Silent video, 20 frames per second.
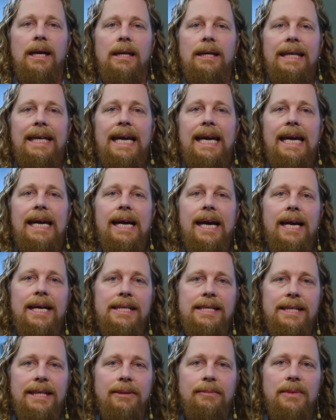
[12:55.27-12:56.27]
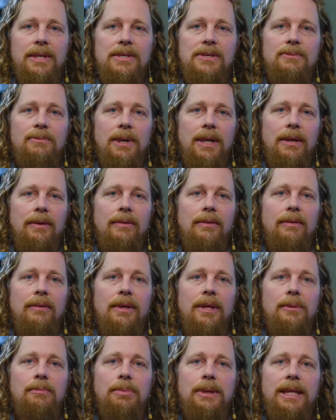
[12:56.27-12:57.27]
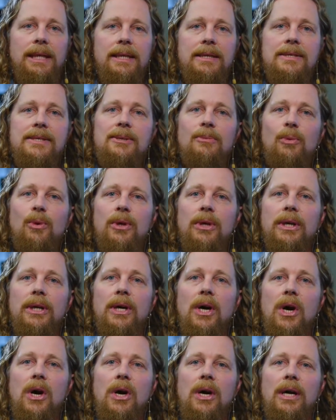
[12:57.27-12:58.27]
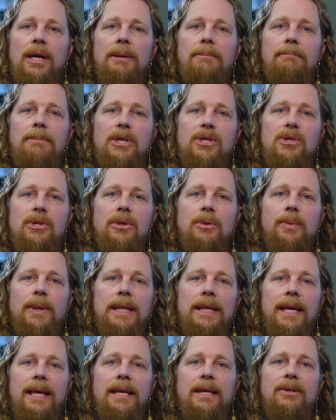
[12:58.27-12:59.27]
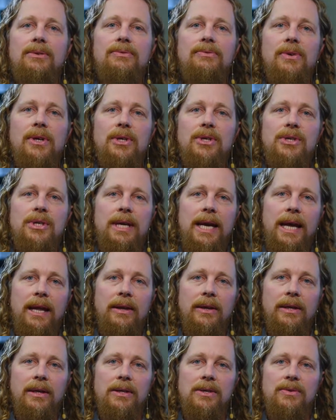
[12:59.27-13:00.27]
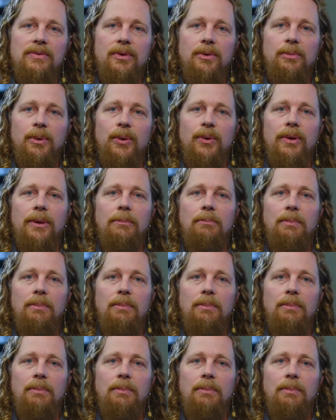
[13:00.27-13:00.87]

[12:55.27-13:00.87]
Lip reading: The AI team this month completed some work on mission-related functionalities for both the